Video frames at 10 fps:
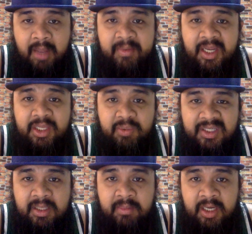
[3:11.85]
I'm going to
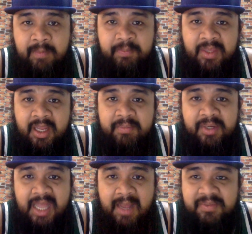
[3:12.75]
rest him up and
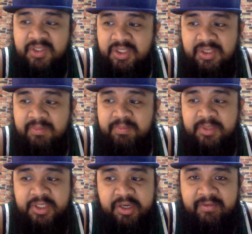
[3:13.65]
perhaps just
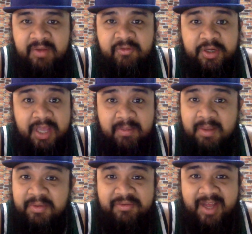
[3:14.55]
preserve him for game
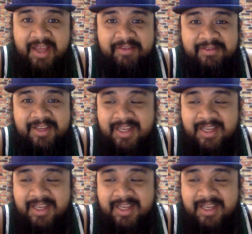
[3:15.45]
number 5.